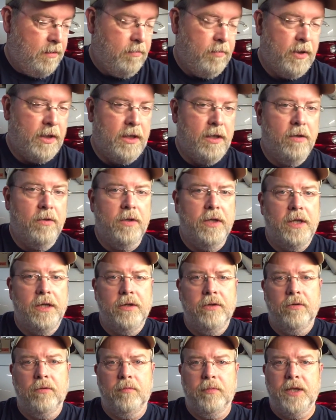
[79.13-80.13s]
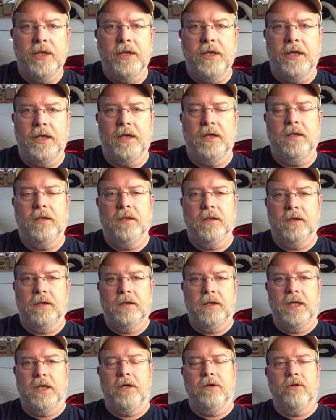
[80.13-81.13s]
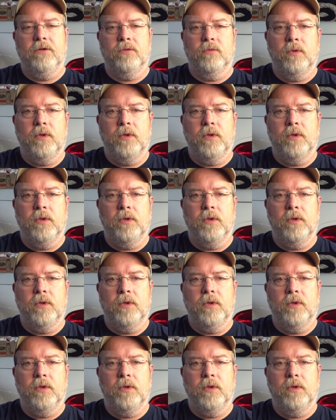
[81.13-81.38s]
But the only other building that goes